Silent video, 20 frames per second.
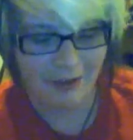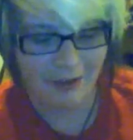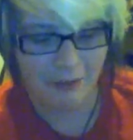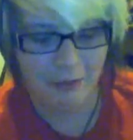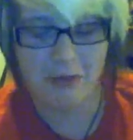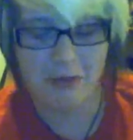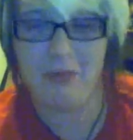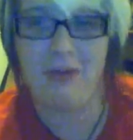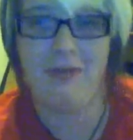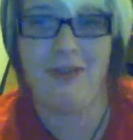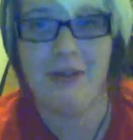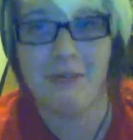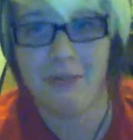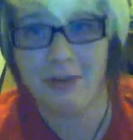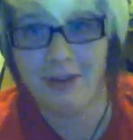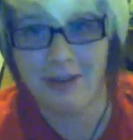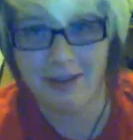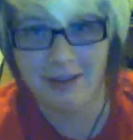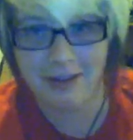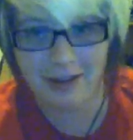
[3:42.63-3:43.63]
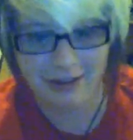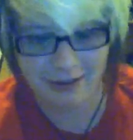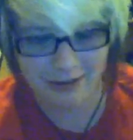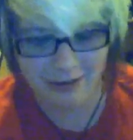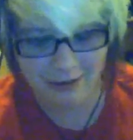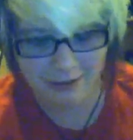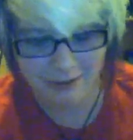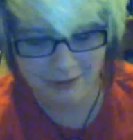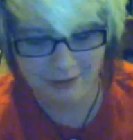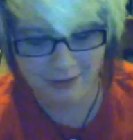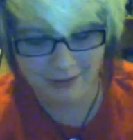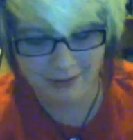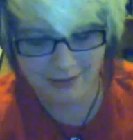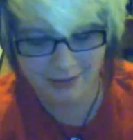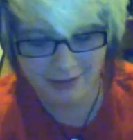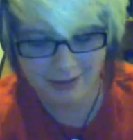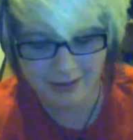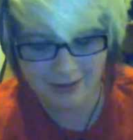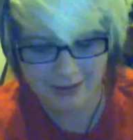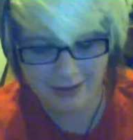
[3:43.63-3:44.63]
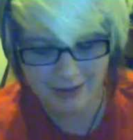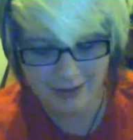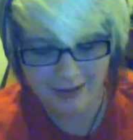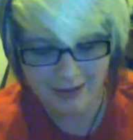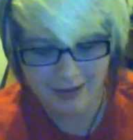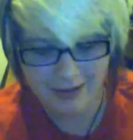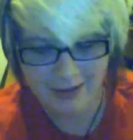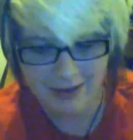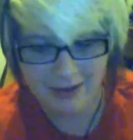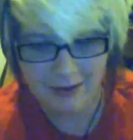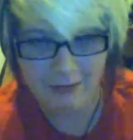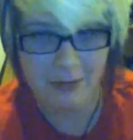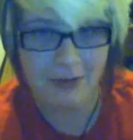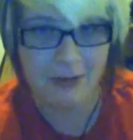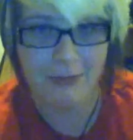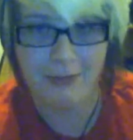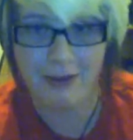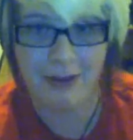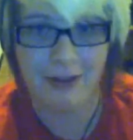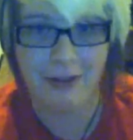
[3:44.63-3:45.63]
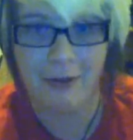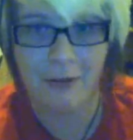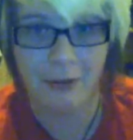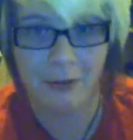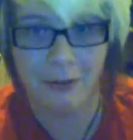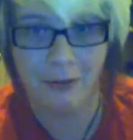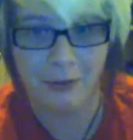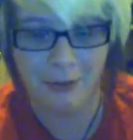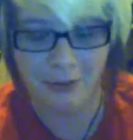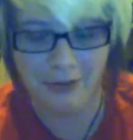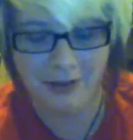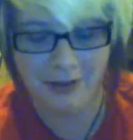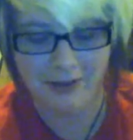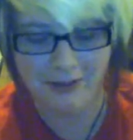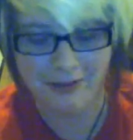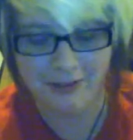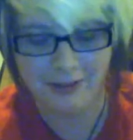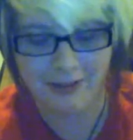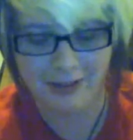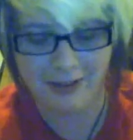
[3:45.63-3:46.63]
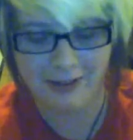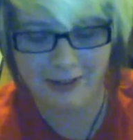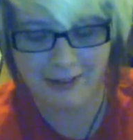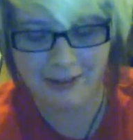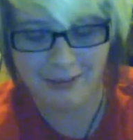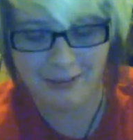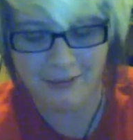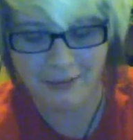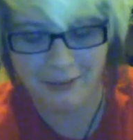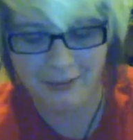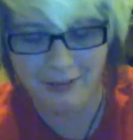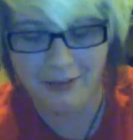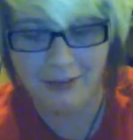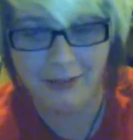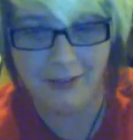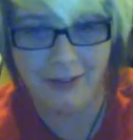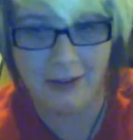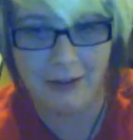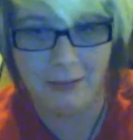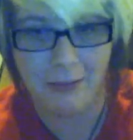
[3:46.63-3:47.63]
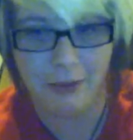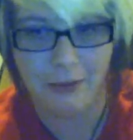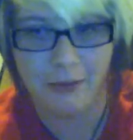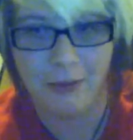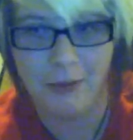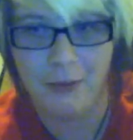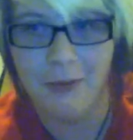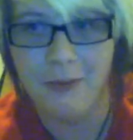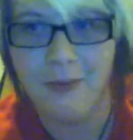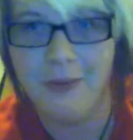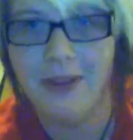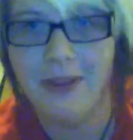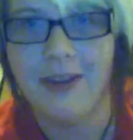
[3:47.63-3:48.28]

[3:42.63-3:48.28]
Of course, my family did not know. Somehow the whole school did. Like I said before, it was a very small school.